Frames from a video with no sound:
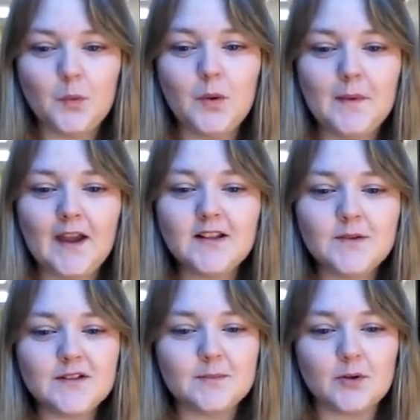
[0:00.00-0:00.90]
We began
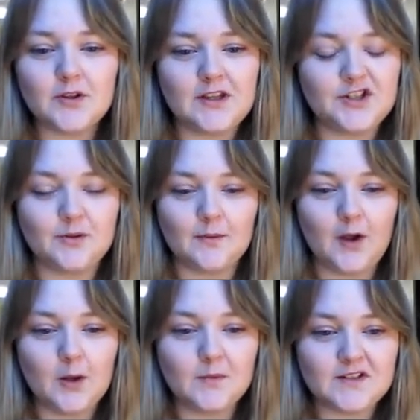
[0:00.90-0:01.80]
to explore the issue of
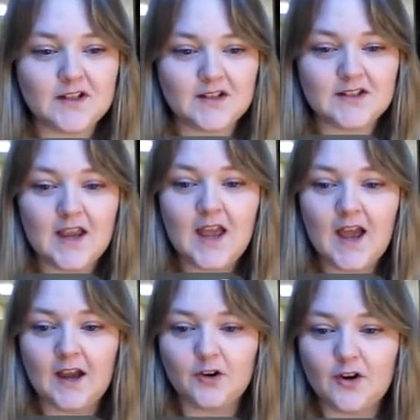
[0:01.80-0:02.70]
homelessness
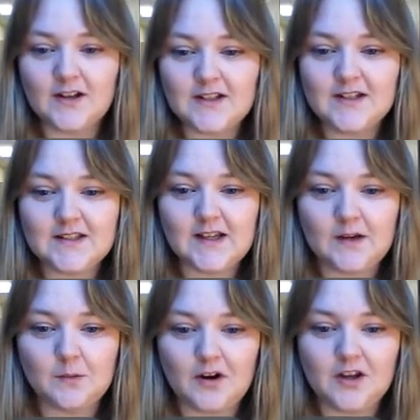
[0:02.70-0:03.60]
and created a
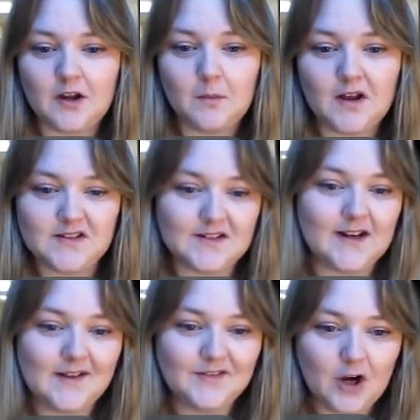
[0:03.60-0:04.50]
scene where a young
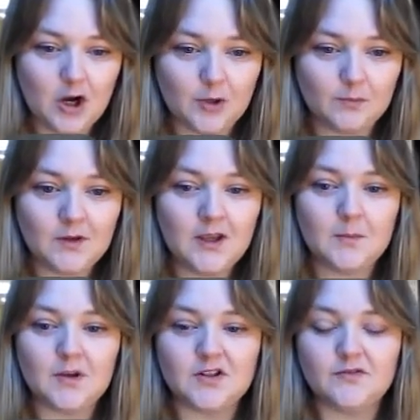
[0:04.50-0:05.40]
person left home
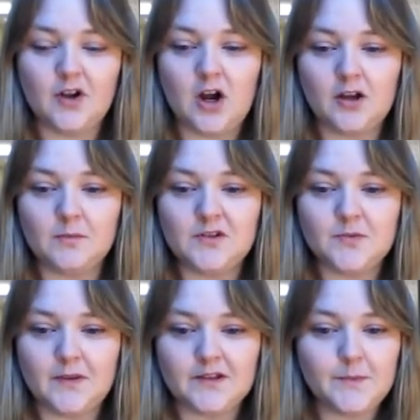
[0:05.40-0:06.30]
because of
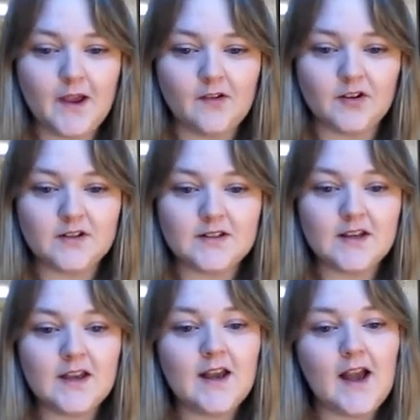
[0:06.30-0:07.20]
arguments with his
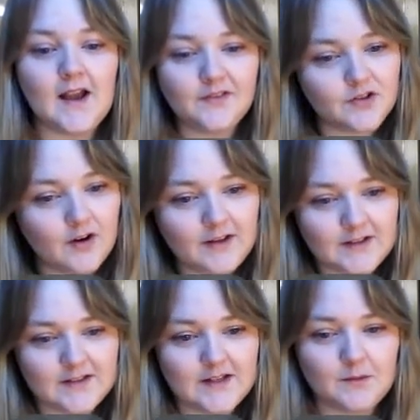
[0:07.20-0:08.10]
parents. After creating
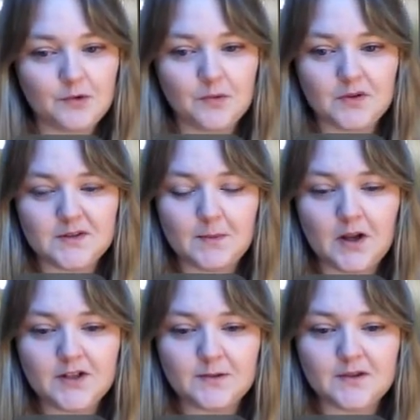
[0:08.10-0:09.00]
this scene, we were
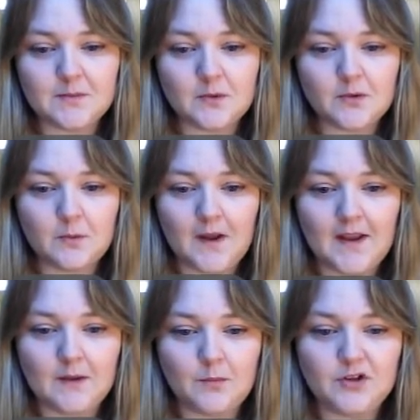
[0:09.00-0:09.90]
inspired to explore the
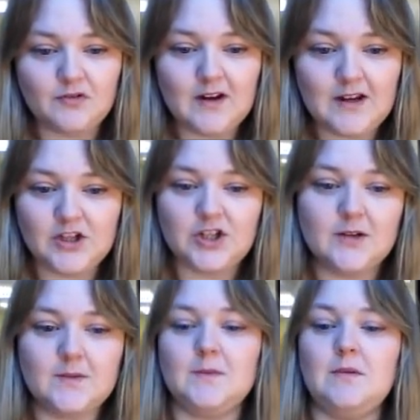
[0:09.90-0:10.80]
way in which
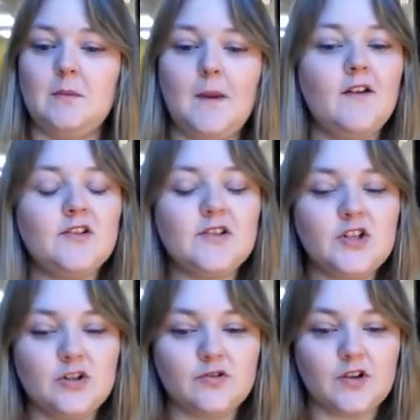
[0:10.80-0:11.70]
relationships between parents
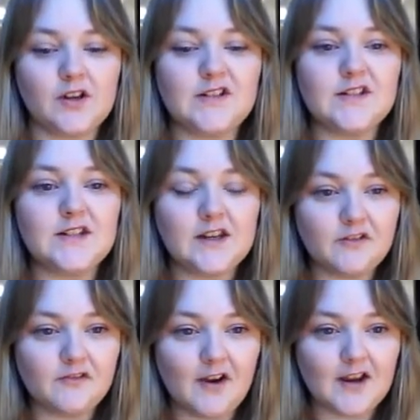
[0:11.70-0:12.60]
and children can
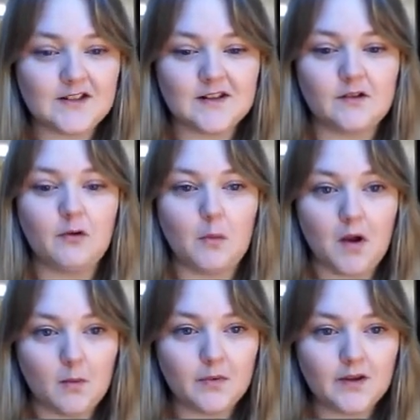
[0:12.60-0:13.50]
deteriorate as they grow
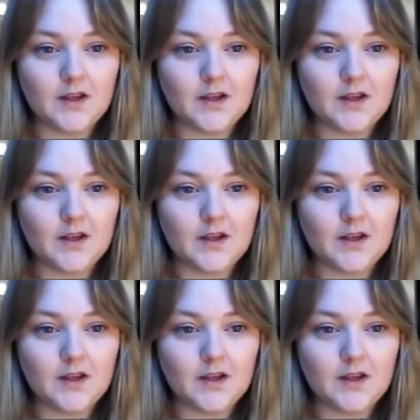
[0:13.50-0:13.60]
up.